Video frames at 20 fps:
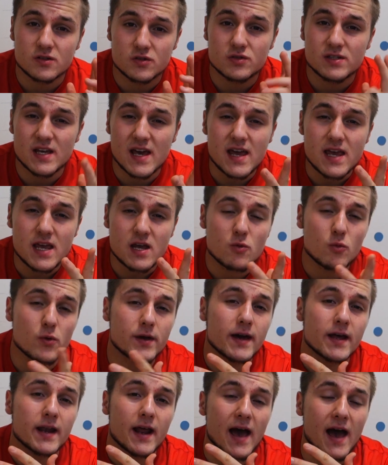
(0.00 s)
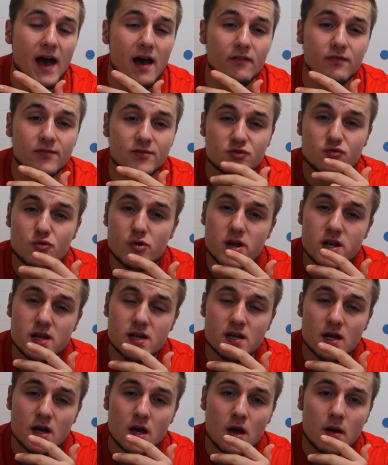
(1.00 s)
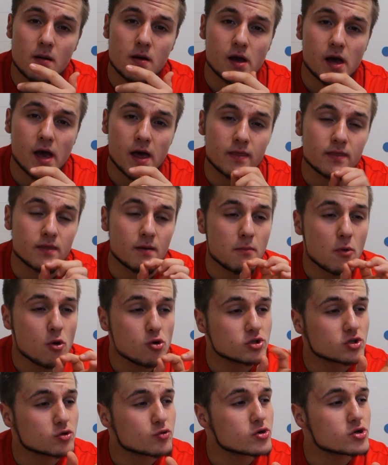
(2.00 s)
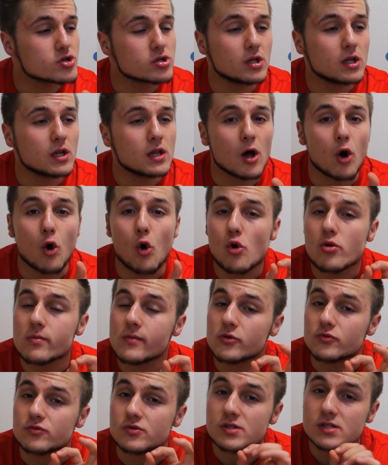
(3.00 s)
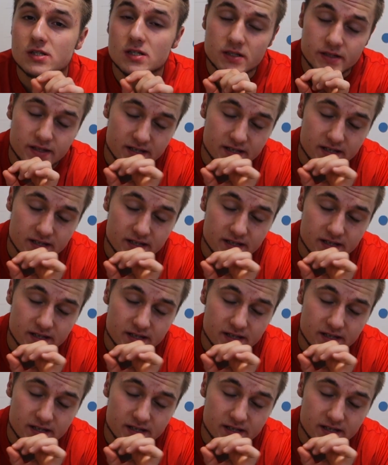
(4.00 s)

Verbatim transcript: Today we're gonna have three and the most crucial hormones,